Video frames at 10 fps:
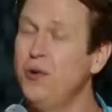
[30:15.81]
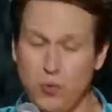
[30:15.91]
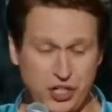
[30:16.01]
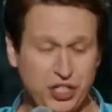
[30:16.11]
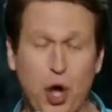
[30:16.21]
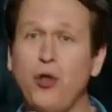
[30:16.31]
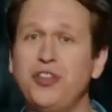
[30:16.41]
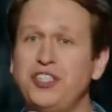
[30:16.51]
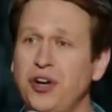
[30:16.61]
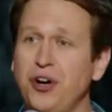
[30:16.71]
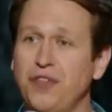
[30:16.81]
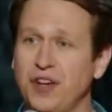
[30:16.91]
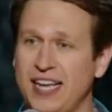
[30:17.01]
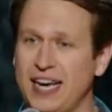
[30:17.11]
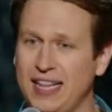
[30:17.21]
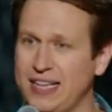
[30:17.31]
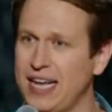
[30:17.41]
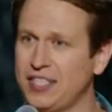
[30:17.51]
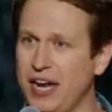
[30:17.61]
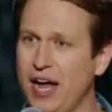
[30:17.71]
We just hold the turd for a second like that's
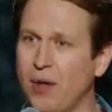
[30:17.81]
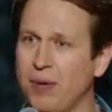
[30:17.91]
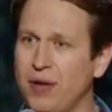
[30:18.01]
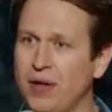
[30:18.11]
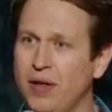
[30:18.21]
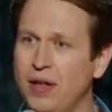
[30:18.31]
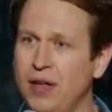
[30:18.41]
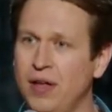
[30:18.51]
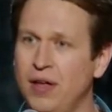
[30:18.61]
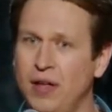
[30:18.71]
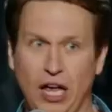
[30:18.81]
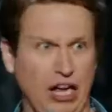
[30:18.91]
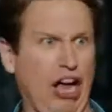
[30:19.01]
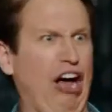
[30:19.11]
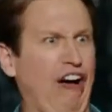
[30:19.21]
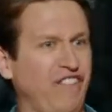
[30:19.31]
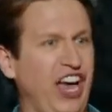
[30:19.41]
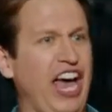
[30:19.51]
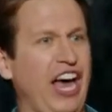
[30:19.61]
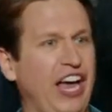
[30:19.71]
going to help. Like, oh,
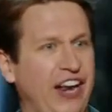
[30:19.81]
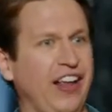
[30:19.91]
man.